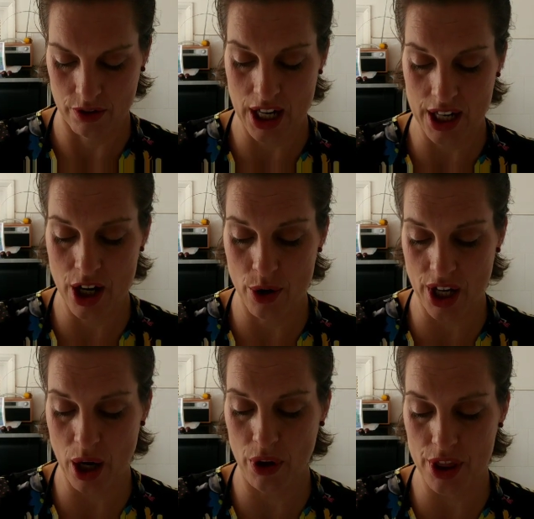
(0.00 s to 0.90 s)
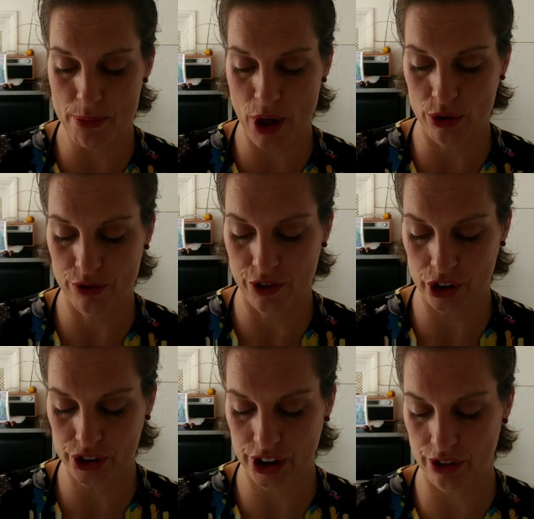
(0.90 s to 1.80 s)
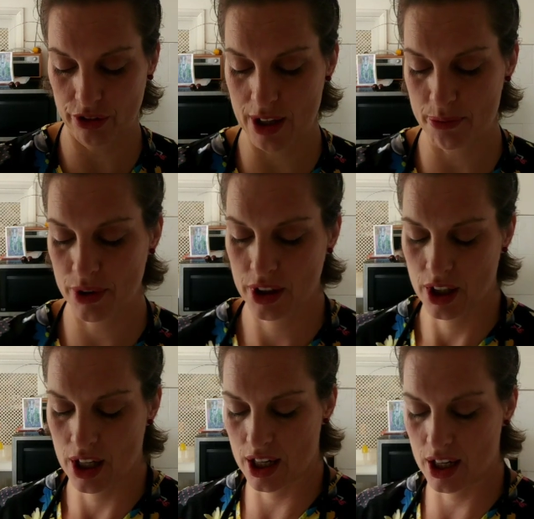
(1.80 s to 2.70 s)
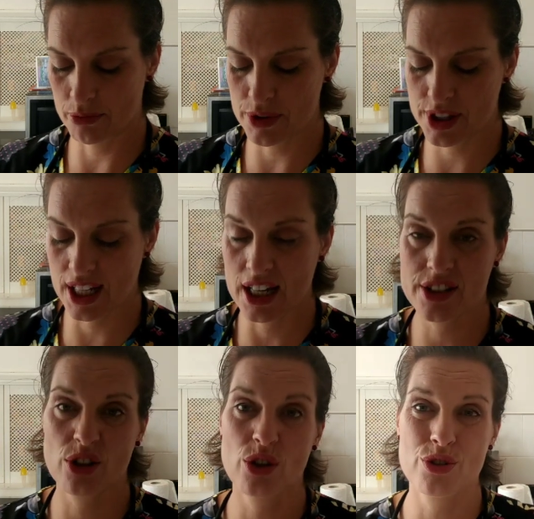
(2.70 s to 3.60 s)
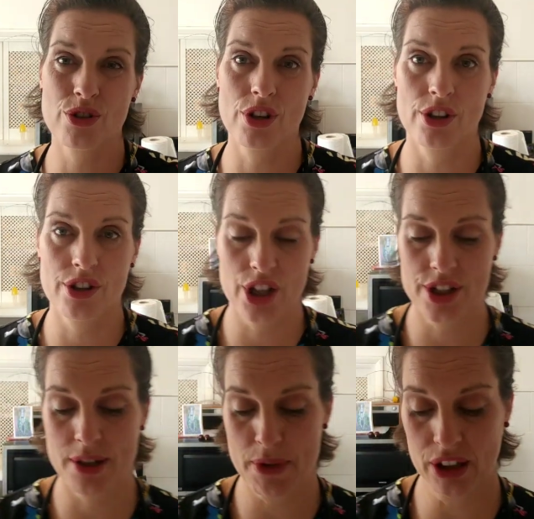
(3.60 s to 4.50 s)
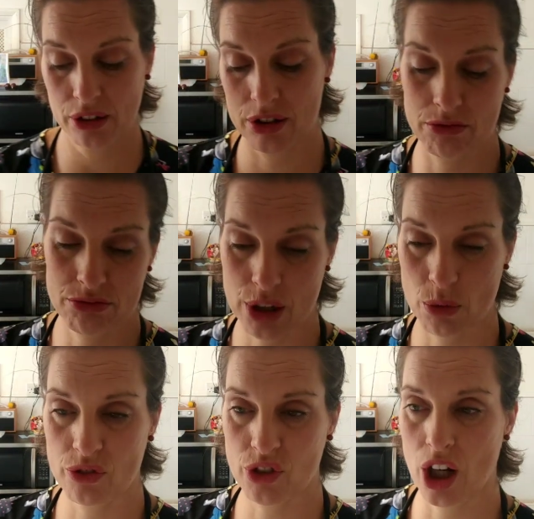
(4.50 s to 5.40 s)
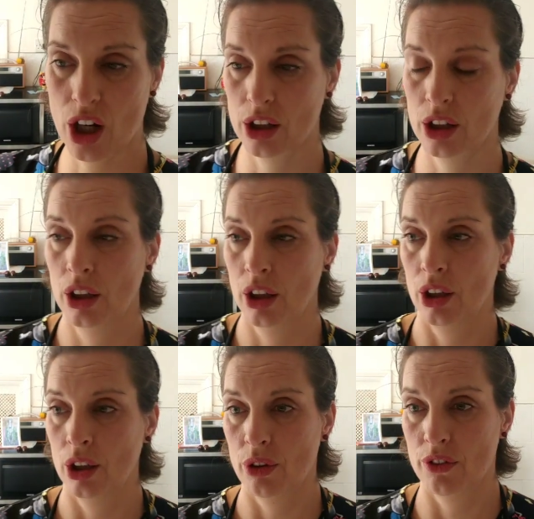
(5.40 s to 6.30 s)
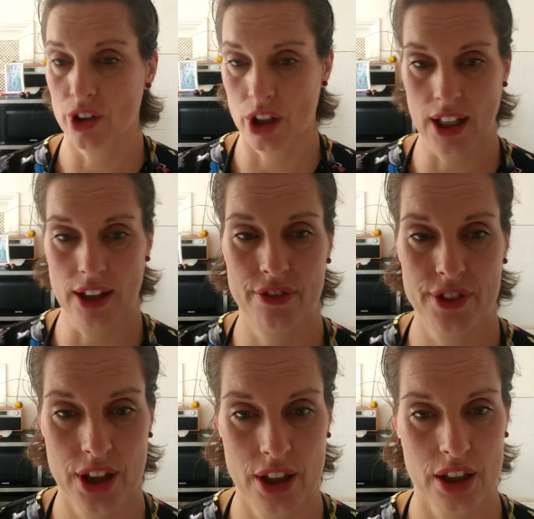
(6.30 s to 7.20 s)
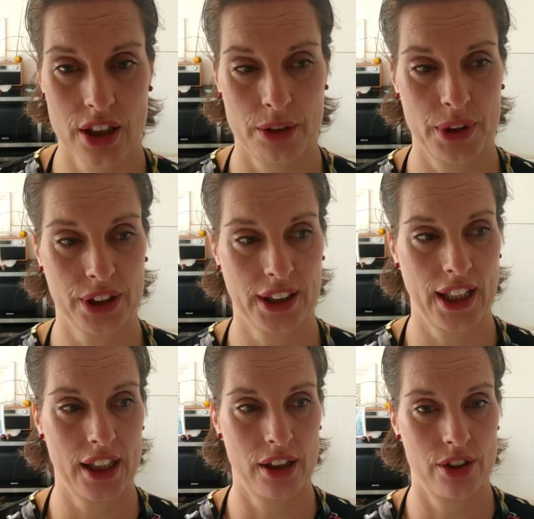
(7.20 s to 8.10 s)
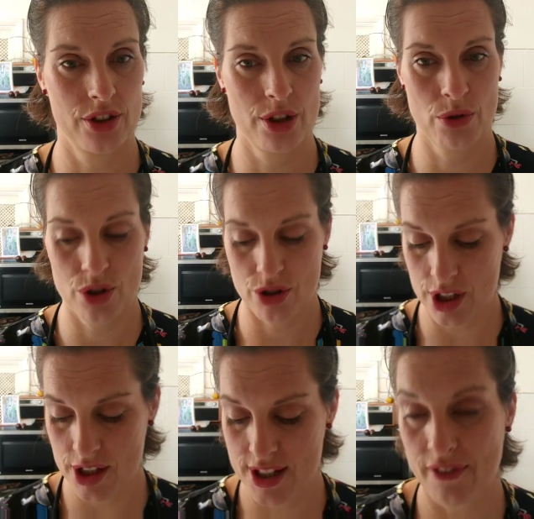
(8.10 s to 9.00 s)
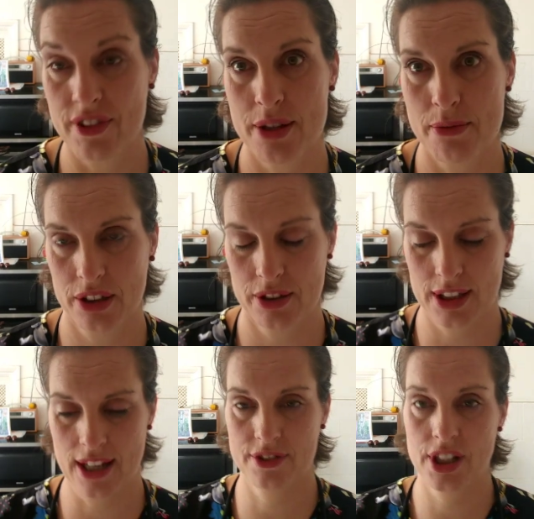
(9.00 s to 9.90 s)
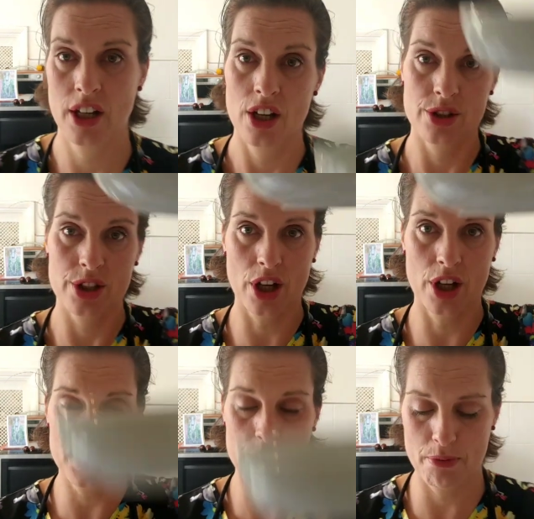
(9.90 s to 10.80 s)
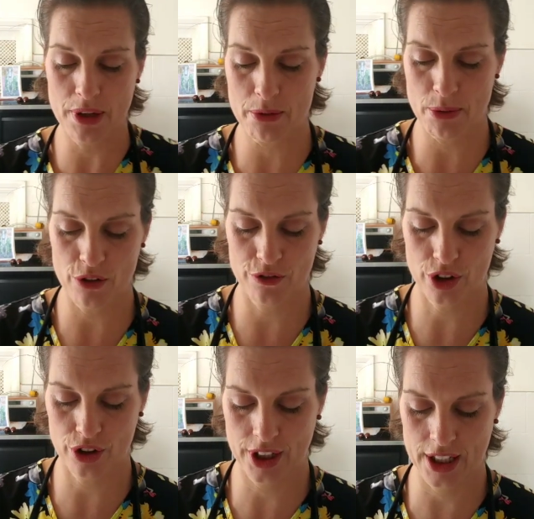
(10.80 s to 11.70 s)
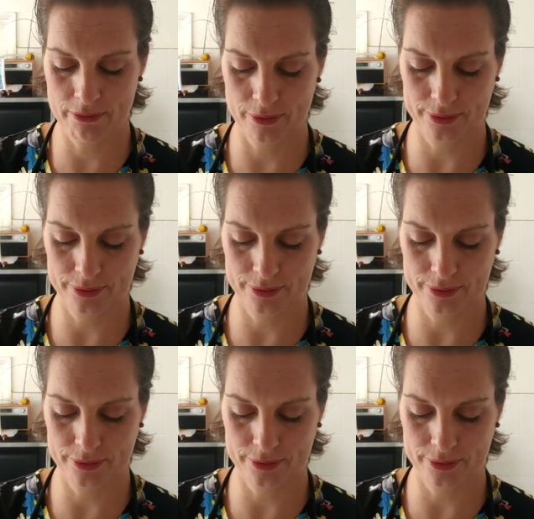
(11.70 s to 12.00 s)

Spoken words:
Right, I know that I want the bowl full to the rim, so that is 130 mils. So what have we got left? Come on, Kay. 270 mils left. So it's going into a bigger bowl for cooking,